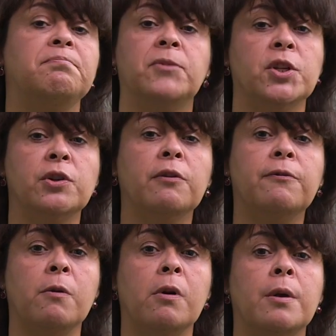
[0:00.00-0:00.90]
digital
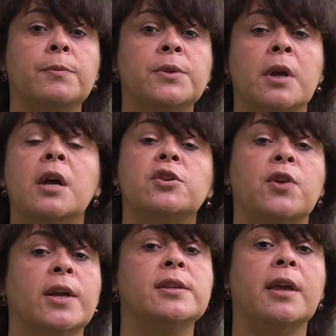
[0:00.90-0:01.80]
forms,
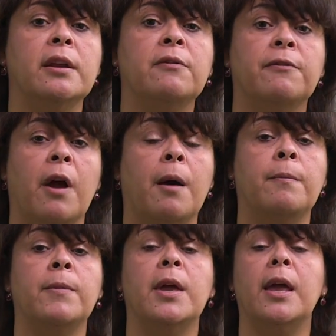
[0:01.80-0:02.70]
translated from